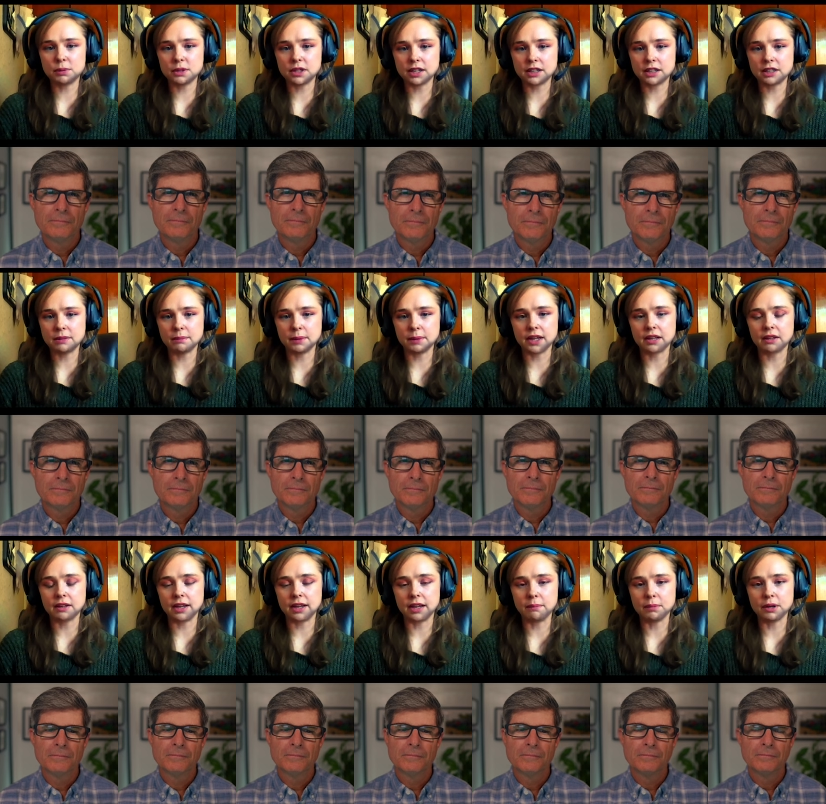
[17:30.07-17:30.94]
Speaker 1: protective
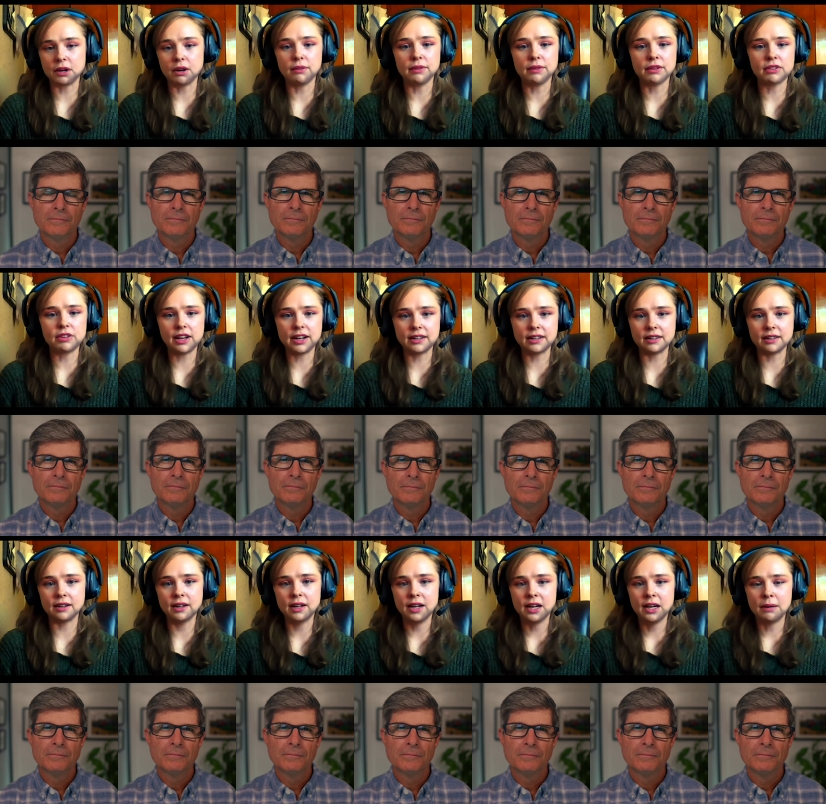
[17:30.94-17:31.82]
bike lane but all of a
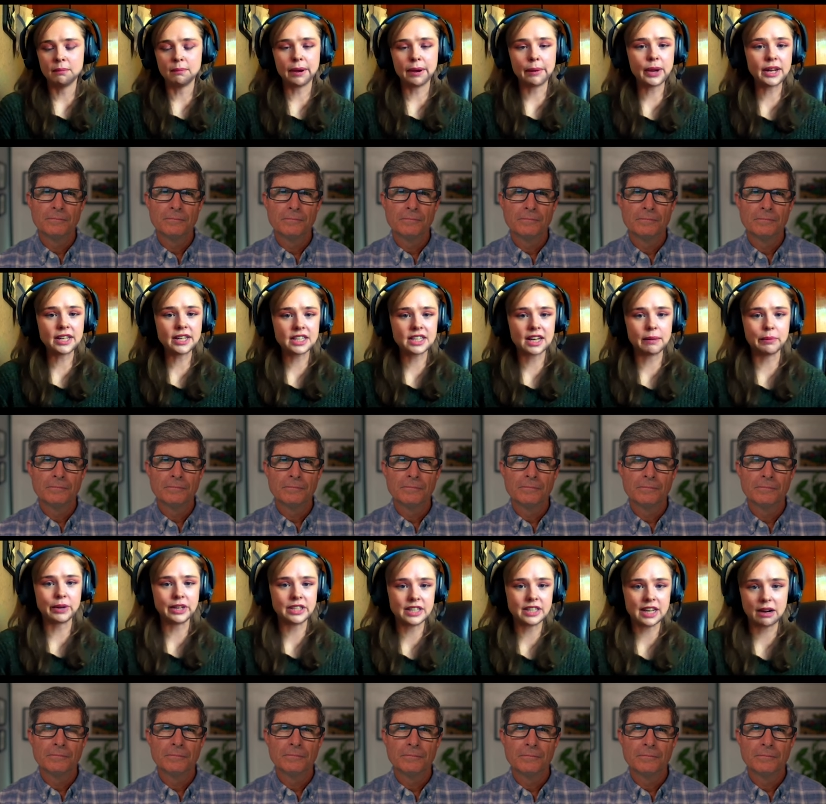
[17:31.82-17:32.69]
sudden my wait
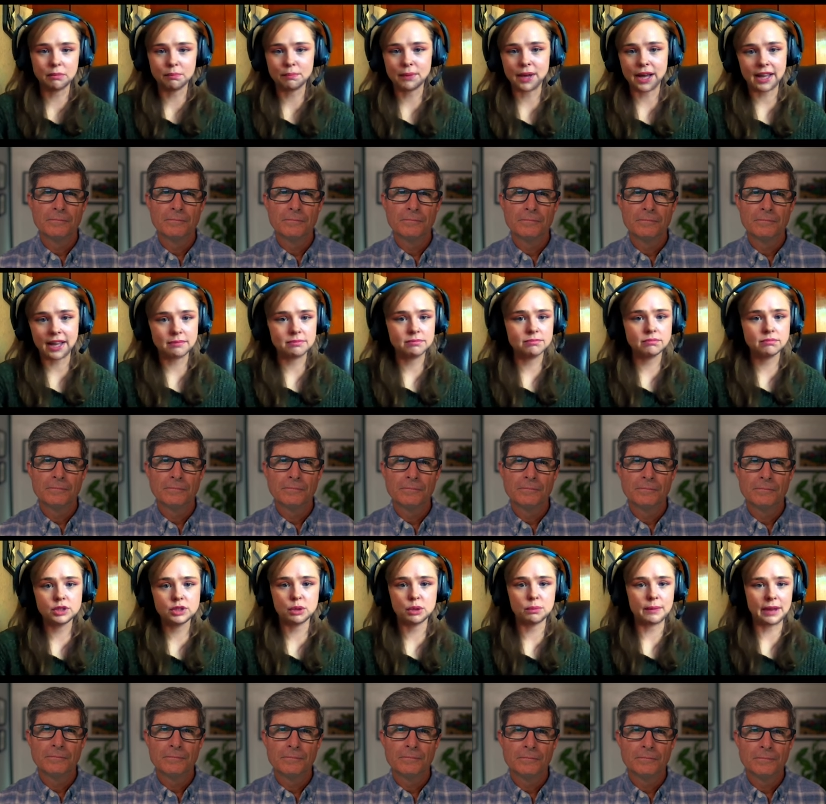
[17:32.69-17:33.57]
time went down by
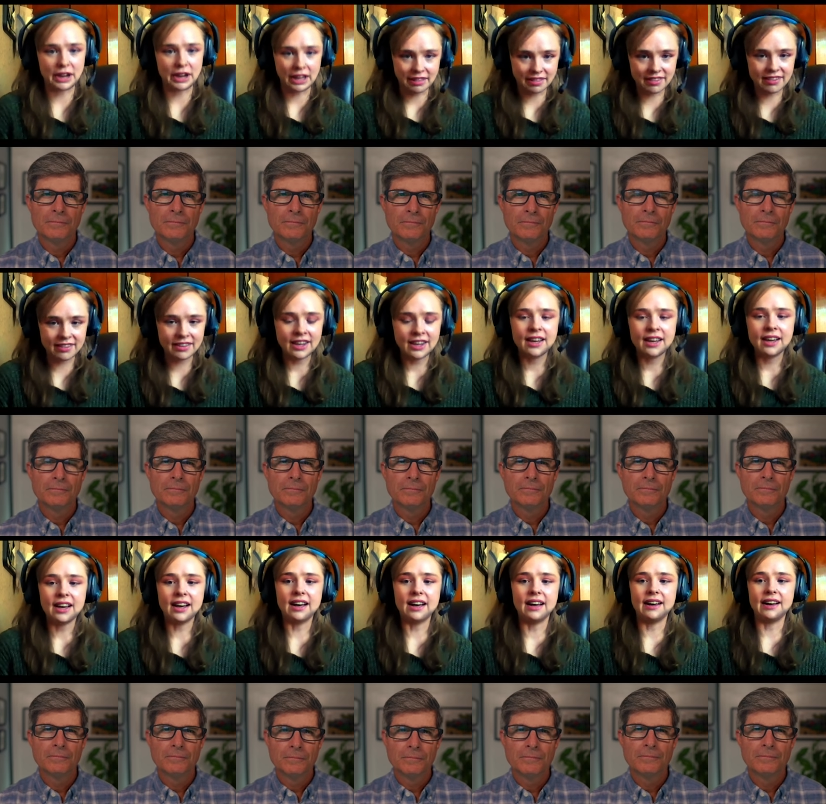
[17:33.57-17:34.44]
two minutes
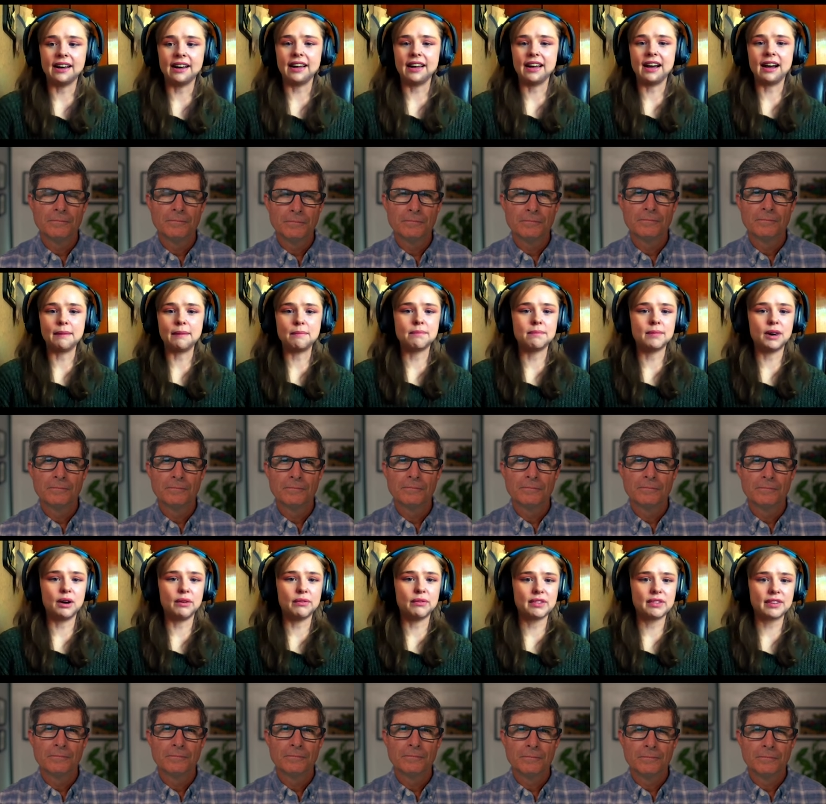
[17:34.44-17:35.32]
uh,
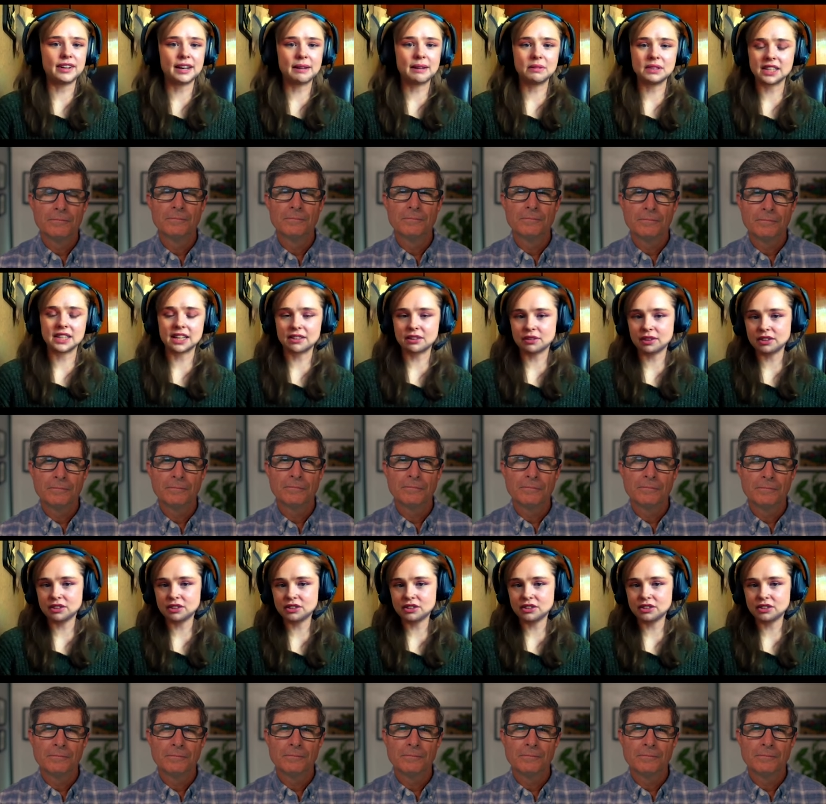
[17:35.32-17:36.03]
i'm all of a sudden able to get through this